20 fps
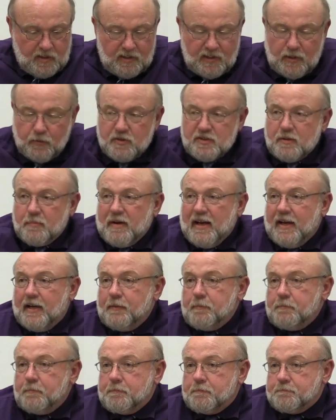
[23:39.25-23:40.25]
There was a
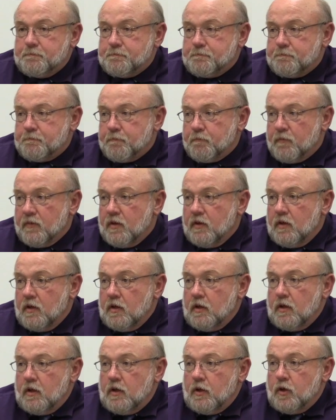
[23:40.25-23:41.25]
man
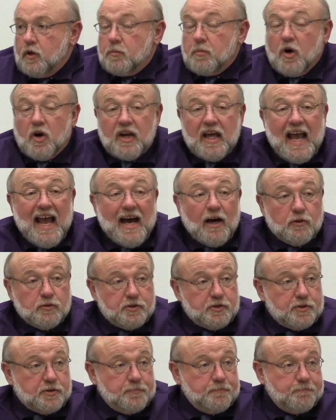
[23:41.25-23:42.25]
who bought a
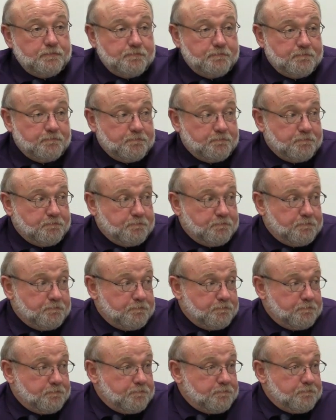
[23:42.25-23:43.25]
house.
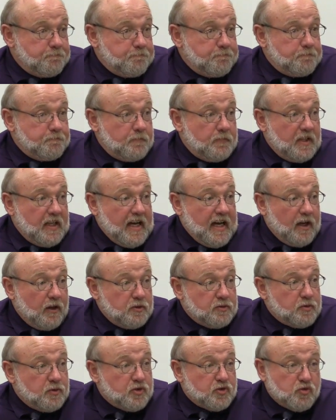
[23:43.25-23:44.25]
The
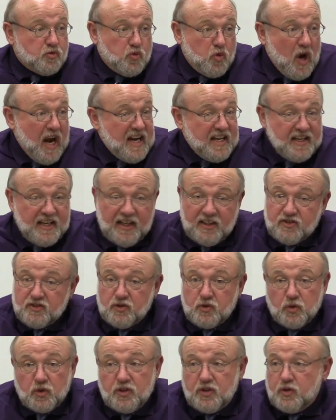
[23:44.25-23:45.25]
house was right next
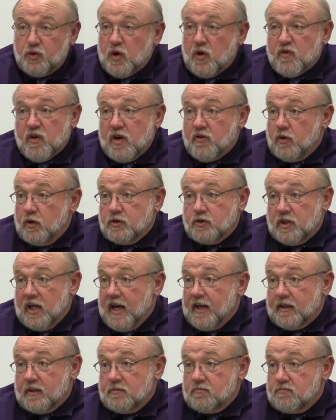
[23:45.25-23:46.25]
door to a railroad
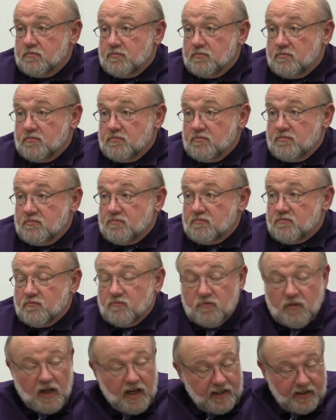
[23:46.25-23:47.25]
track.
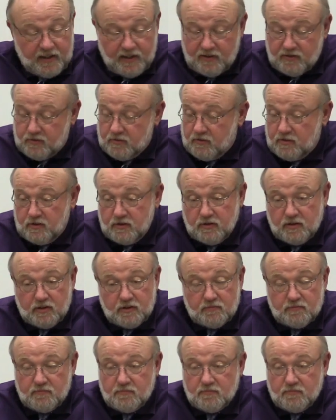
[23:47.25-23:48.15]
Right next door to it.